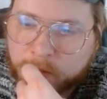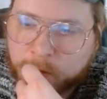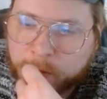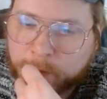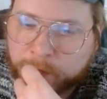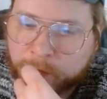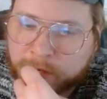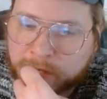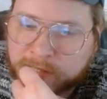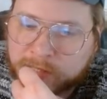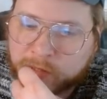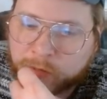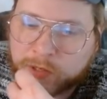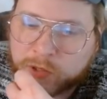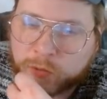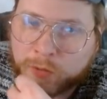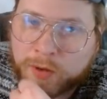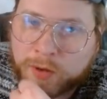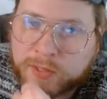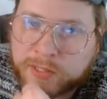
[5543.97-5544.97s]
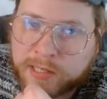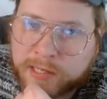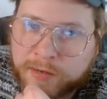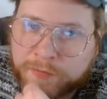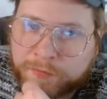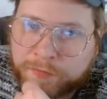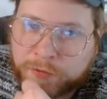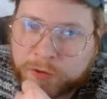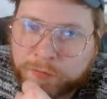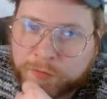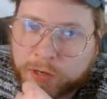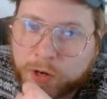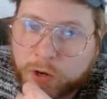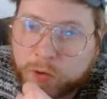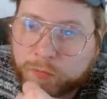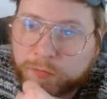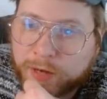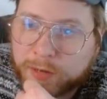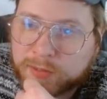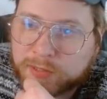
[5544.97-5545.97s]
Equip before casting Ranger. Well, I was gonna get Fervent.
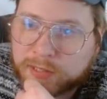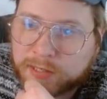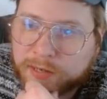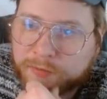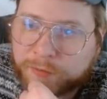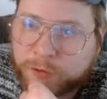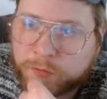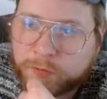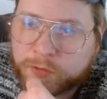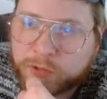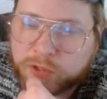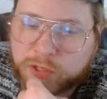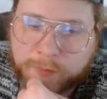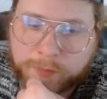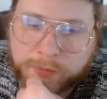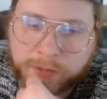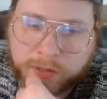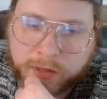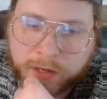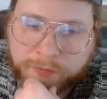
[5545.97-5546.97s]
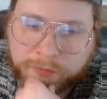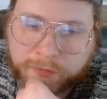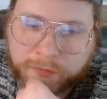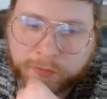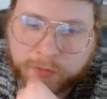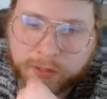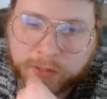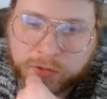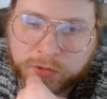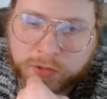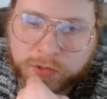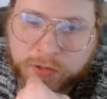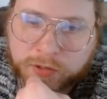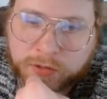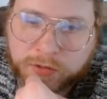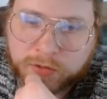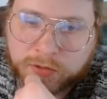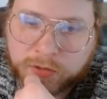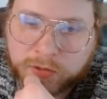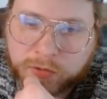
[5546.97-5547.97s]
Oh, I was gonna get Fervent Champion off of
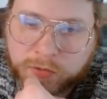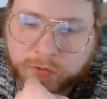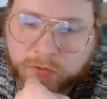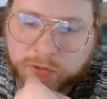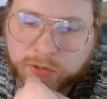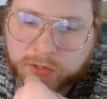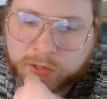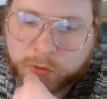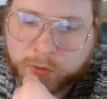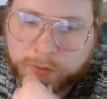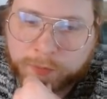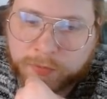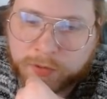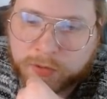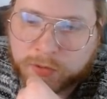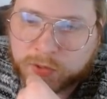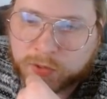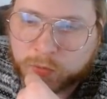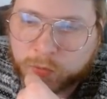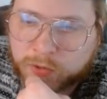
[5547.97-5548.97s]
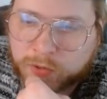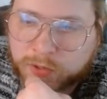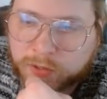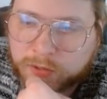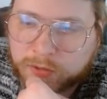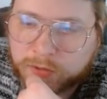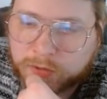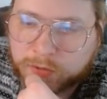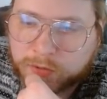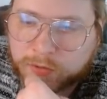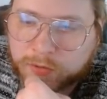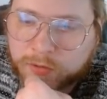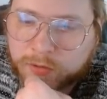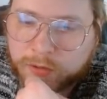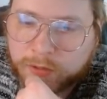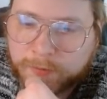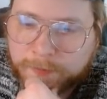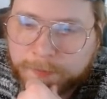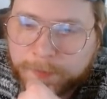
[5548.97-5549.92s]
Ranger to just equip the swords onto.